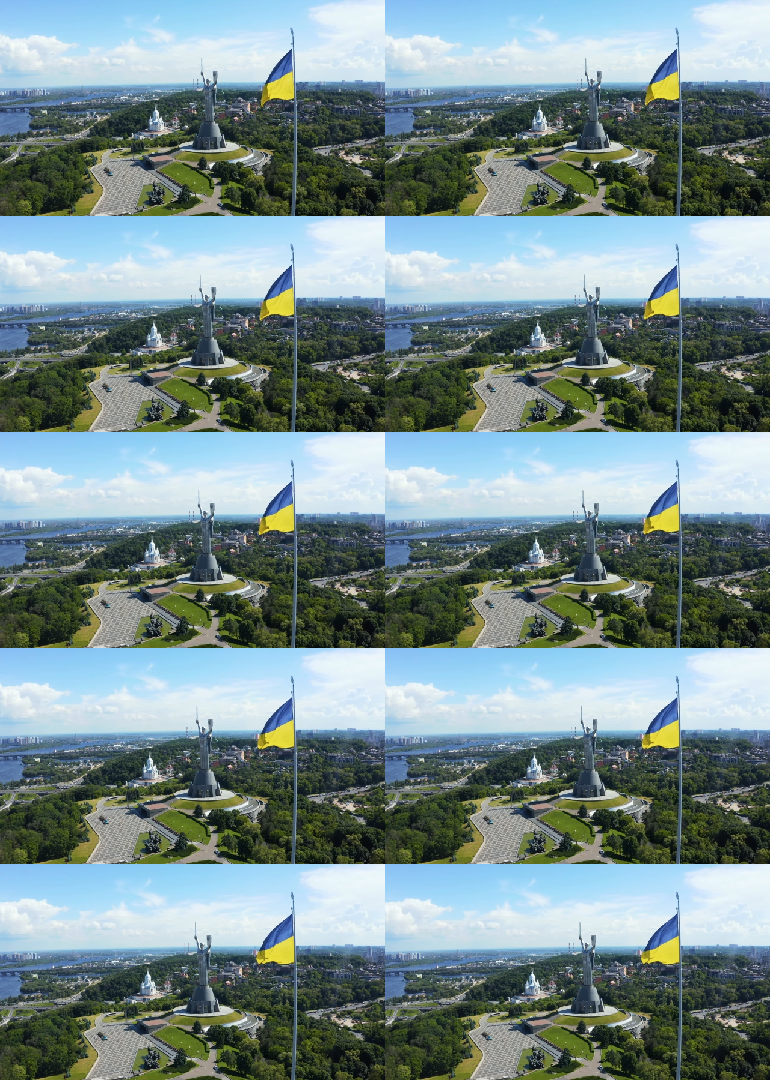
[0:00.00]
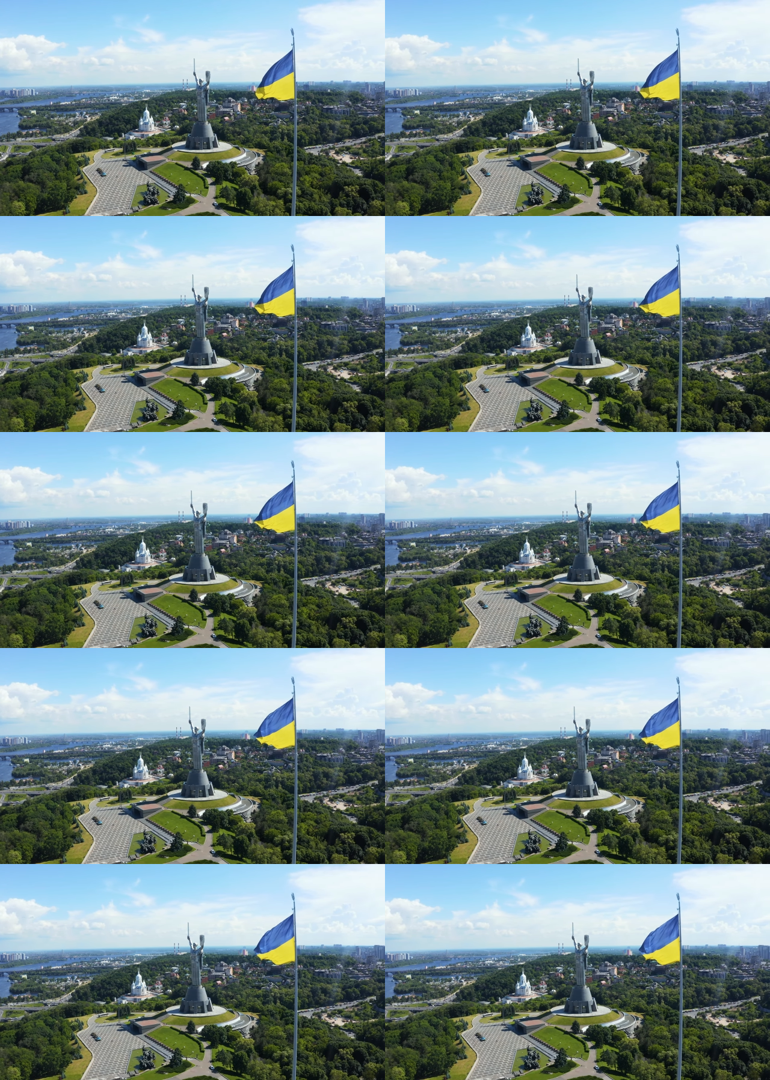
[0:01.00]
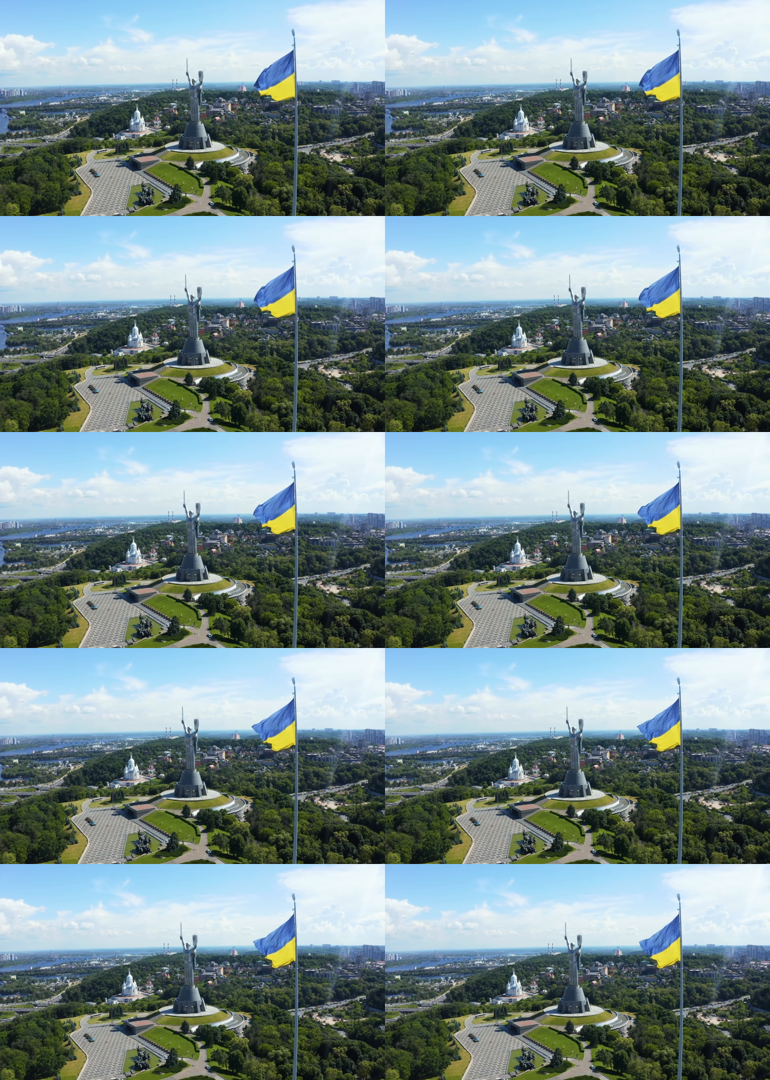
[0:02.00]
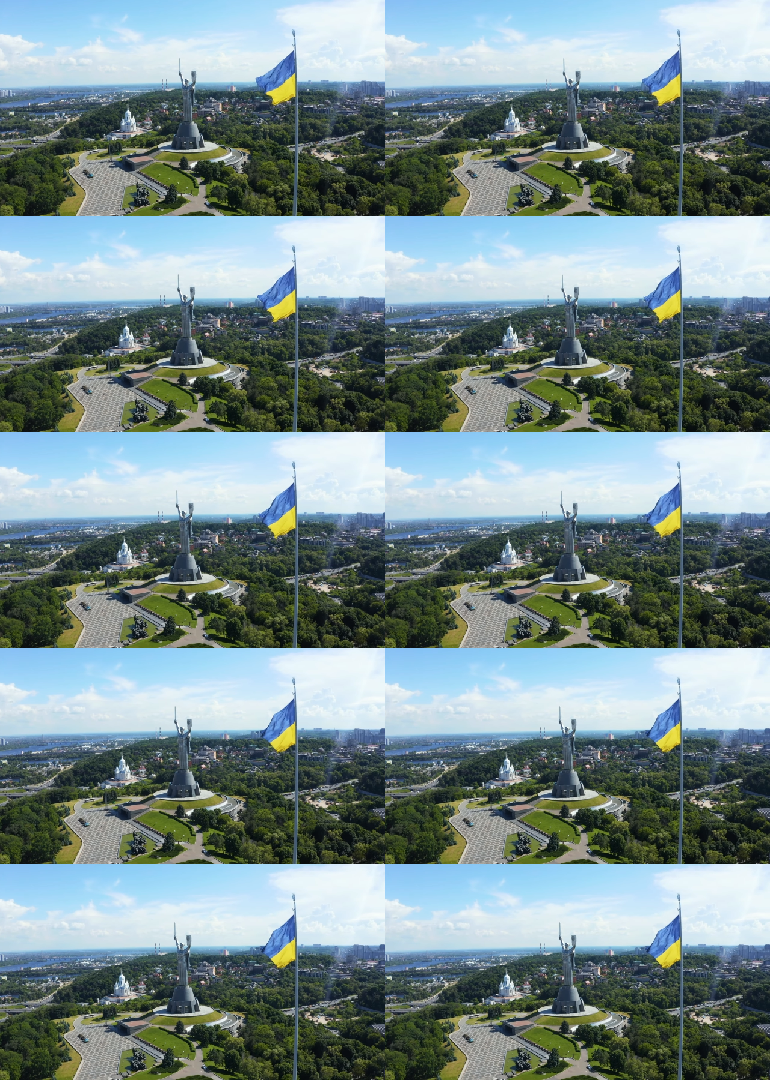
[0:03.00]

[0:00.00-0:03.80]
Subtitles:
(no speaker visible)